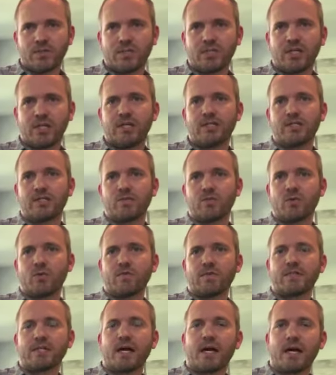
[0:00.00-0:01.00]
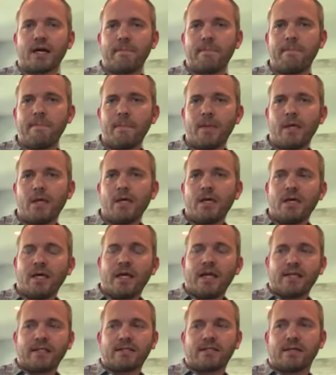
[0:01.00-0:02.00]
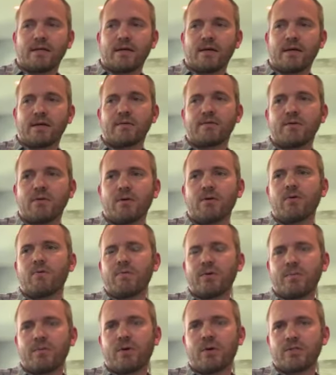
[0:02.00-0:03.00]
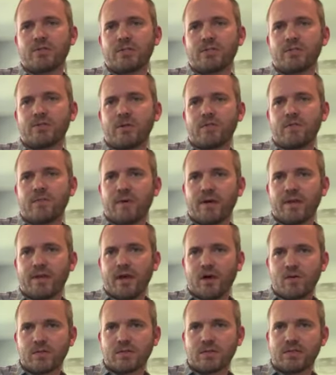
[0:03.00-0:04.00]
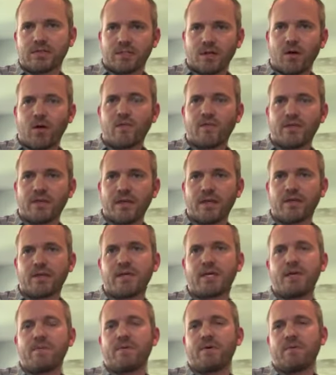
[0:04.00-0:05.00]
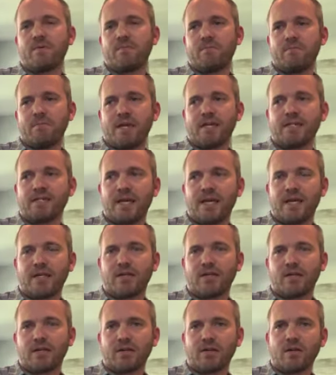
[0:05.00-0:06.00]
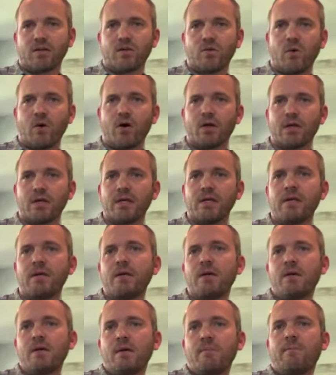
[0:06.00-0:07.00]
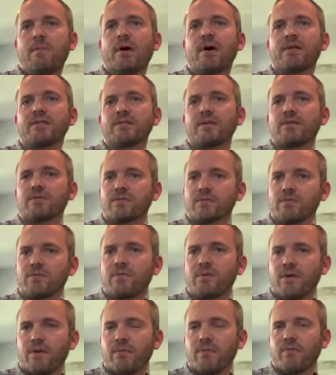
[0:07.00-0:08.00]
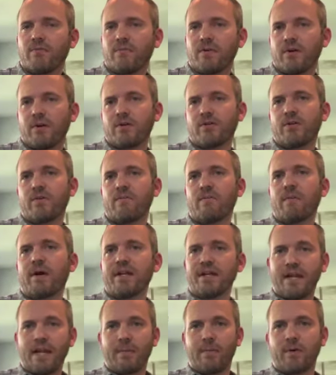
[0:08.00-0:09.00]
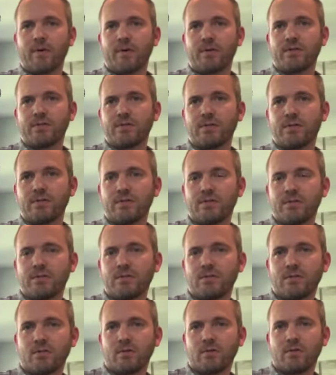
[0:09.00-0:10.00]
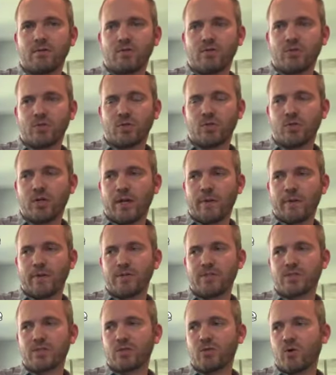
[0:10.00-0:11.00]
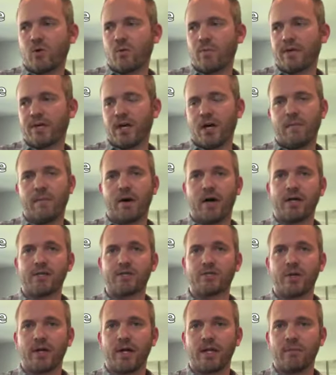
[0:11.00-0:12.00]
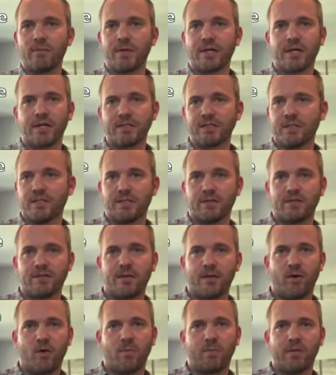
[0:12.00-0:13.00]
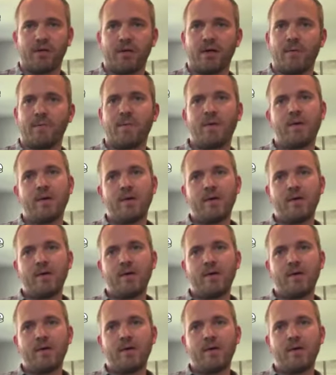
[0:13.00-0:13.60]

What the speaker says: changes over time. It's it'll be partially driven by the house itself and that you keep it maintained and in good quality, but it's also very, very driven by neighborhoods. Certain neighborhoods become on trend because either they opened up